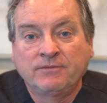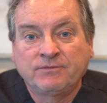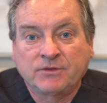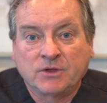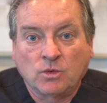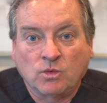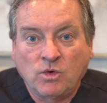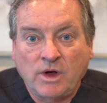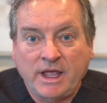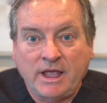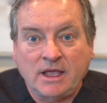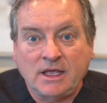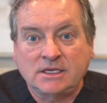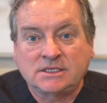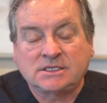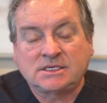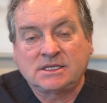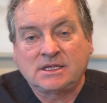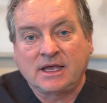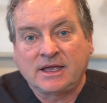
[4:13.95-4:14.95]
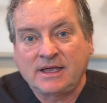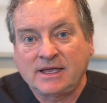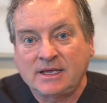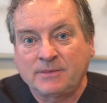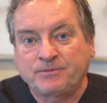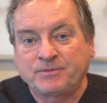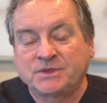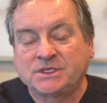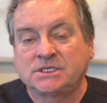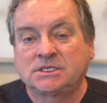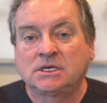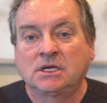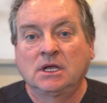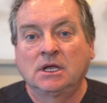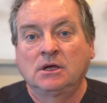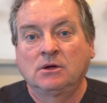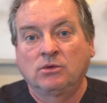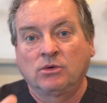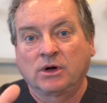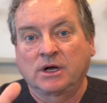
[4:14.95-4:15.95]
the waist, the hips,
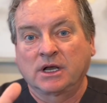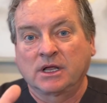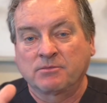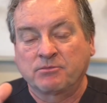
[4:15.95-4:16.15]
we're going to